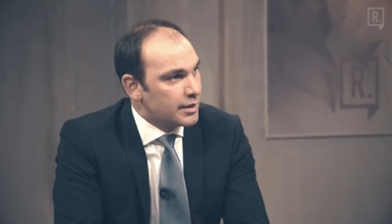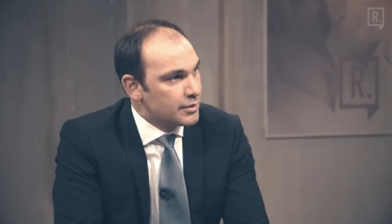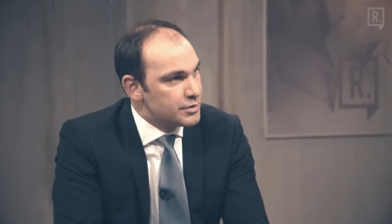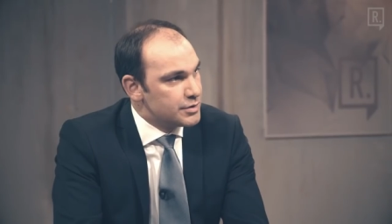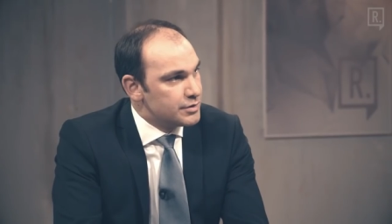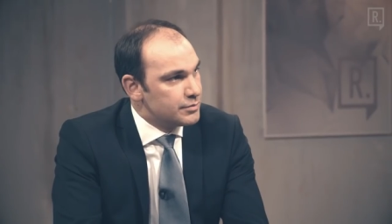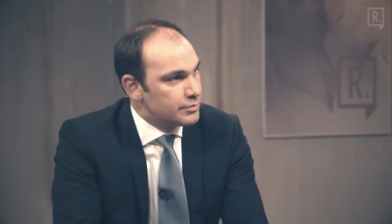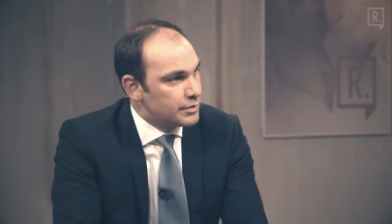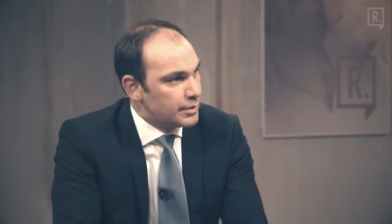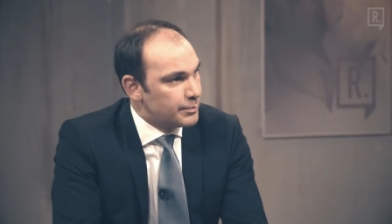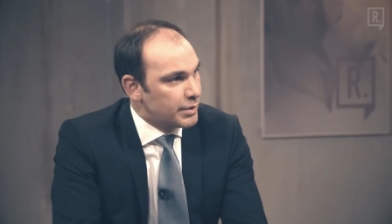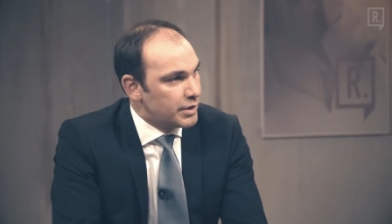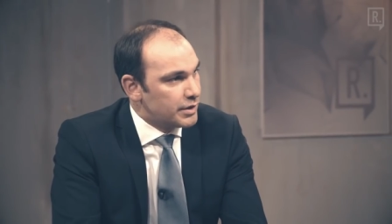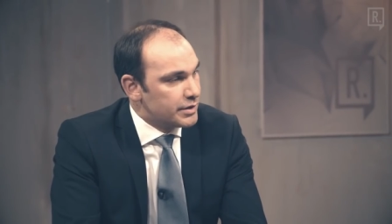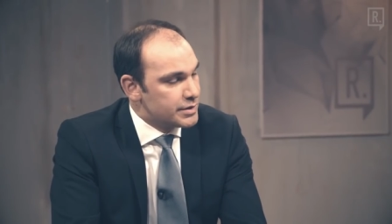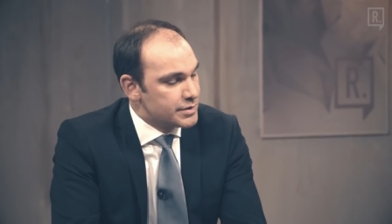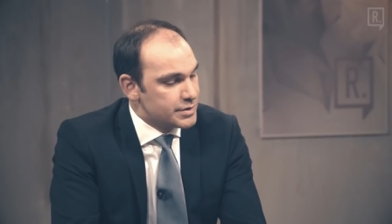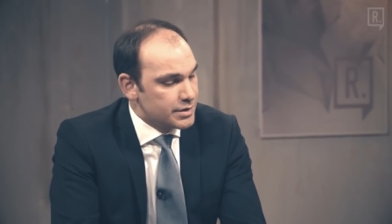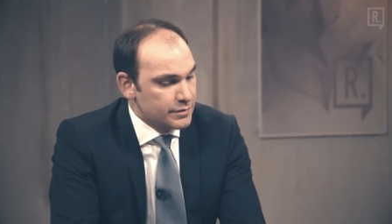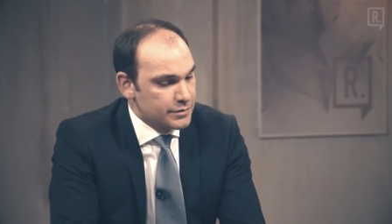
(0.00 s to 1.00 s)
how do you
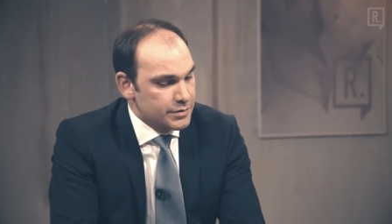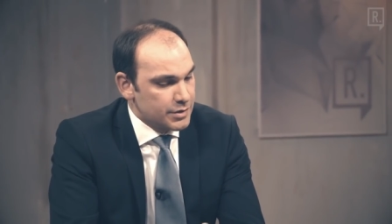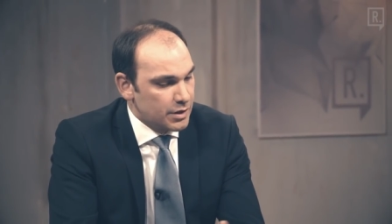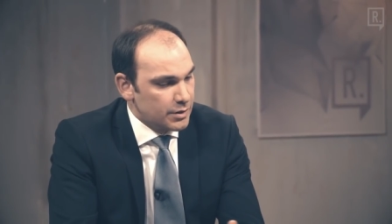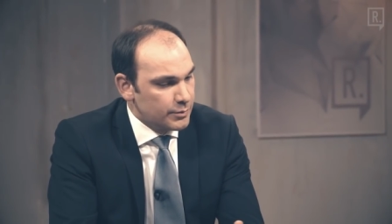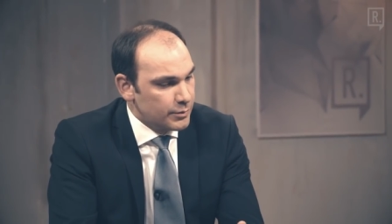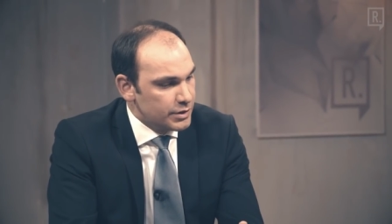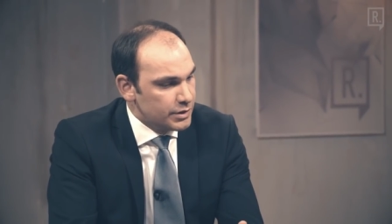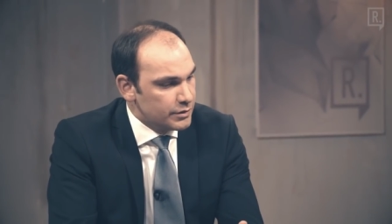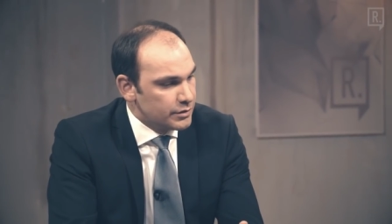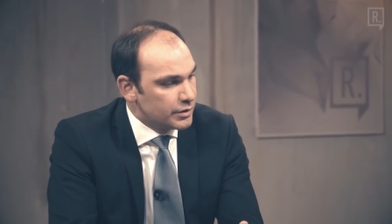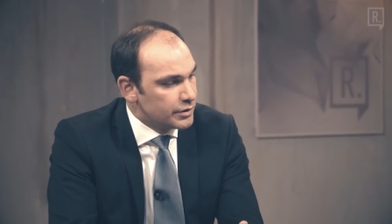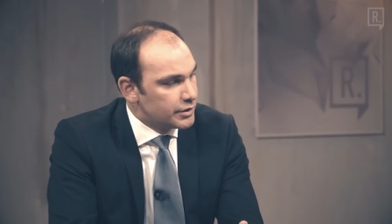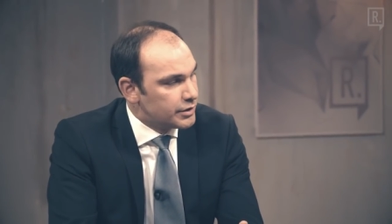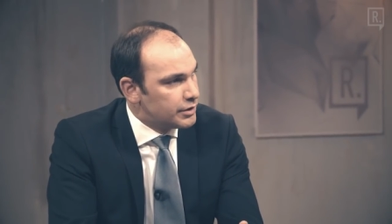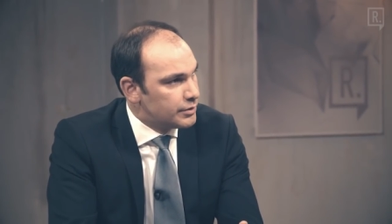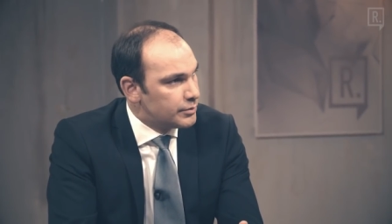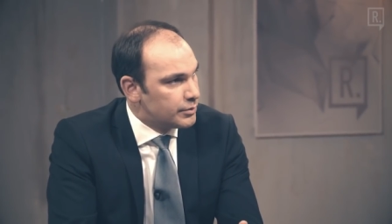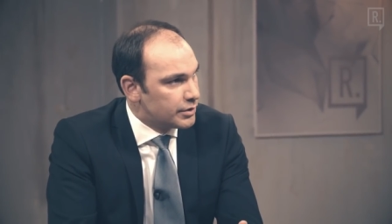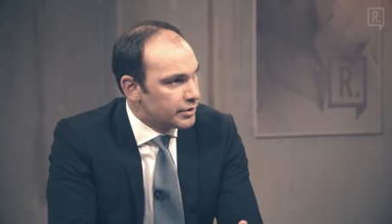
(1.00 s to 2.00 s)
buy yourself time when you've got
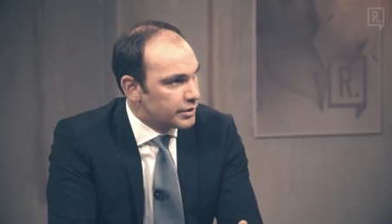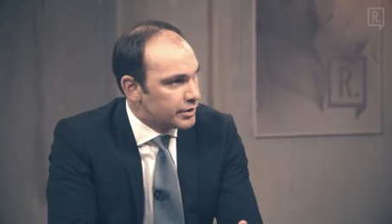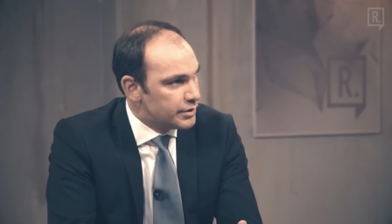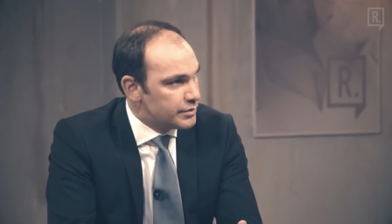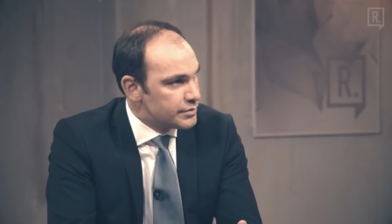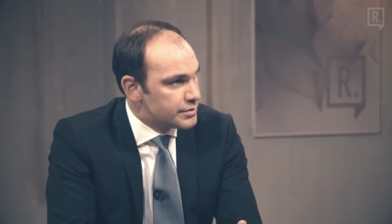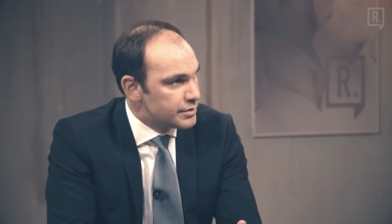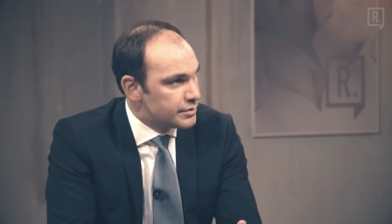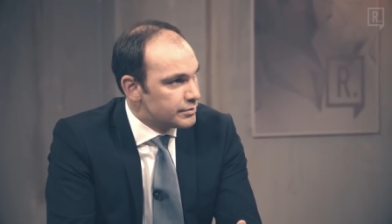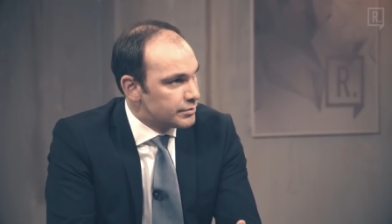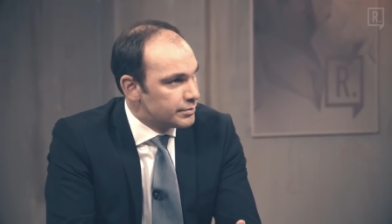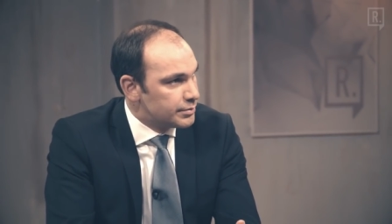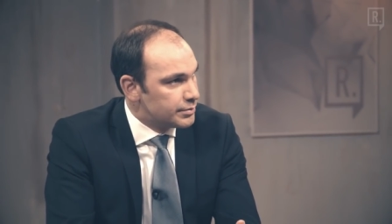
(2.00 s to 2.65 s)
Q1, Q2